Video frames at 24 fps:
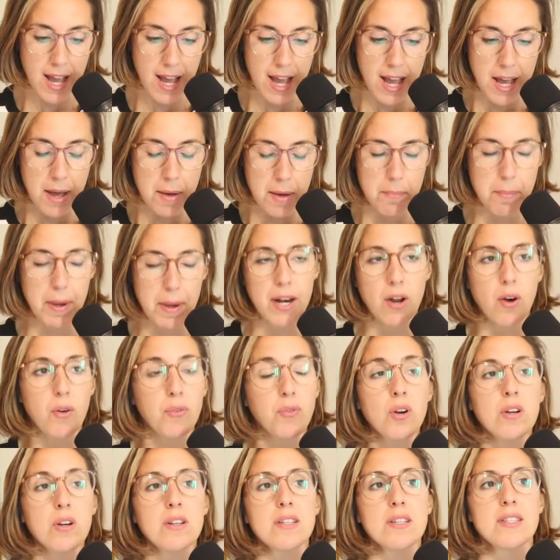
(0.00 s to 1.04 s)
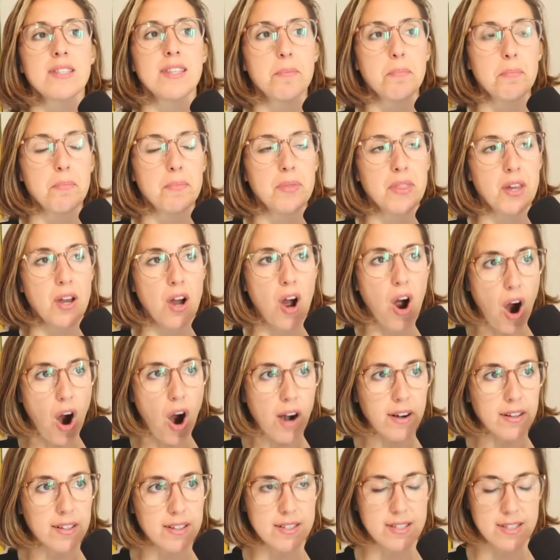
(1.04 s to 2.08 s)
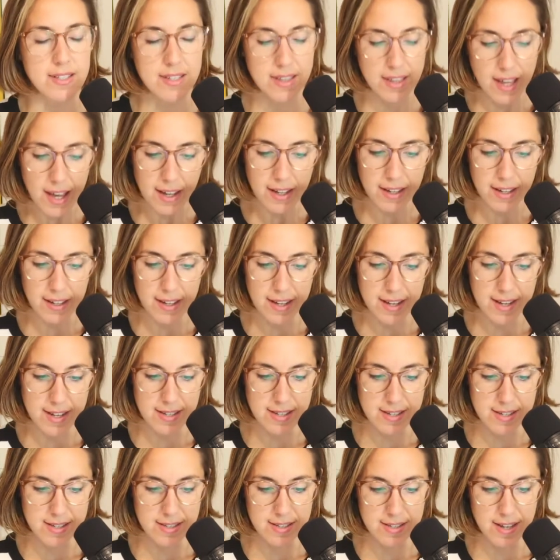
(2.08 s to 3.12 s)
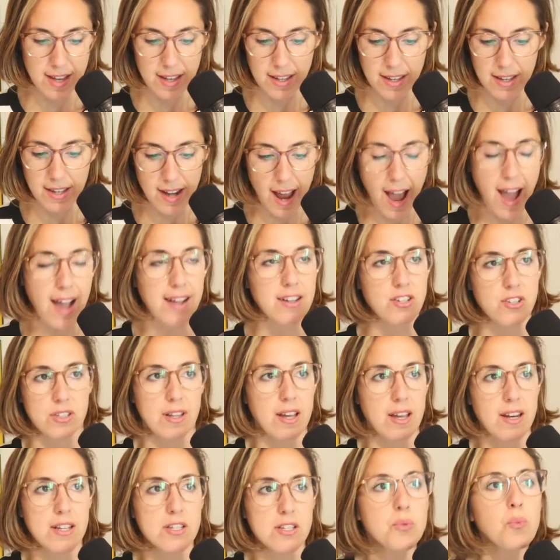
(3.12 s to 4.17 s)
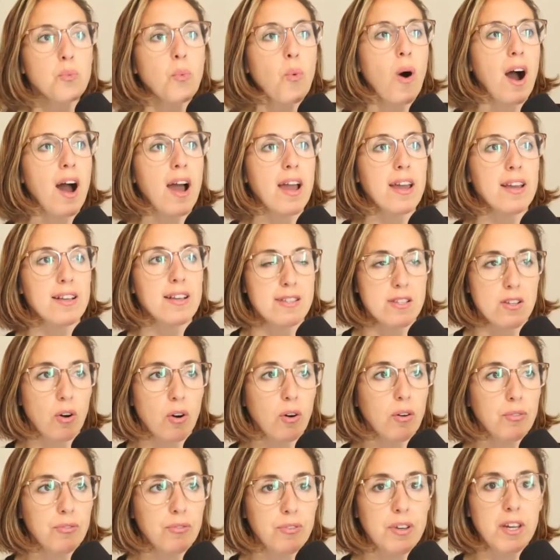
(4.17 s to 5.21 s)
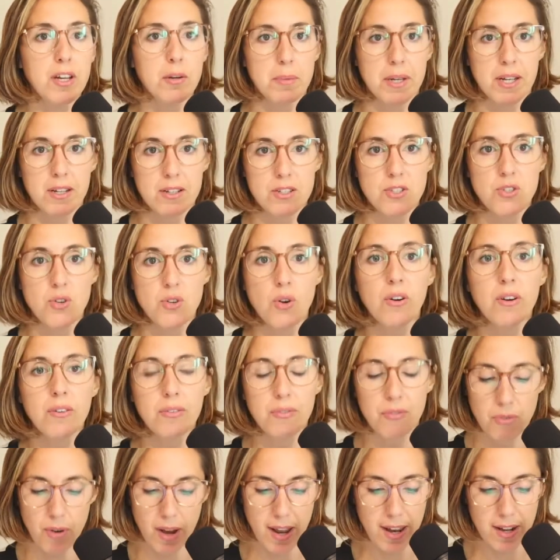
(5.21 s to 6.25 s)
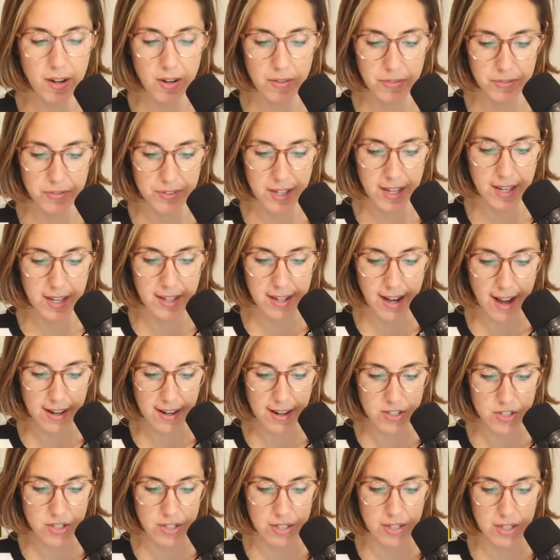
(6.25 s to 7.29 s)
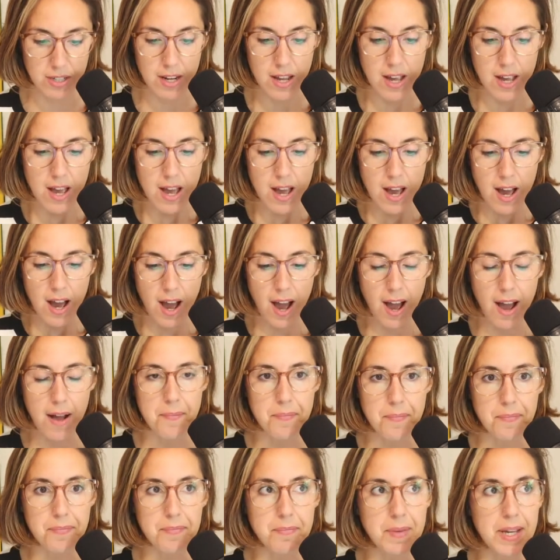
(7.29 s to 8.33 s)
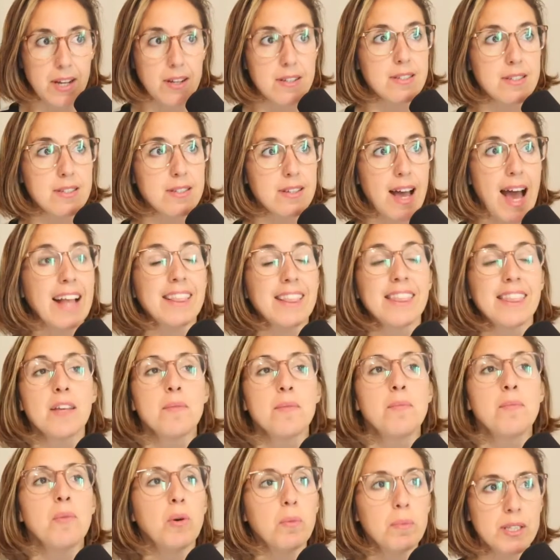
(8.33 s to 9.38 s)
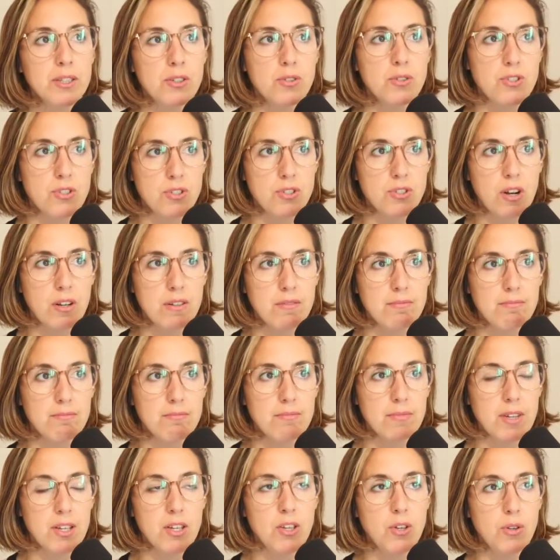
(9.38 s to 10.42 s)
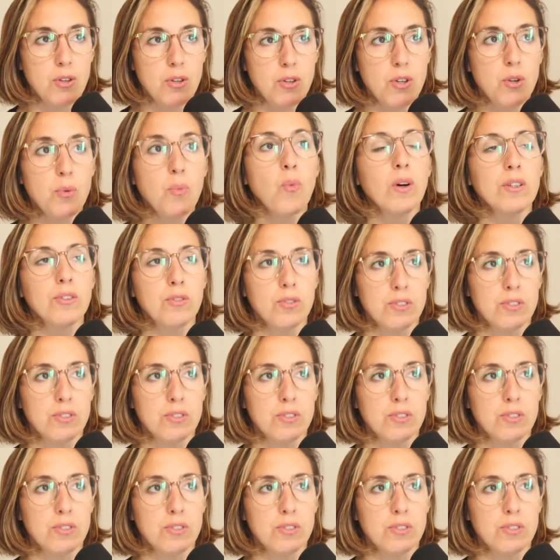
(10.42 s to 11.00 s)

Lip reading: But of course, the hardest thing is taking action. That is why it's called fear, because you're afraid of taking action. Because at the moment you want to take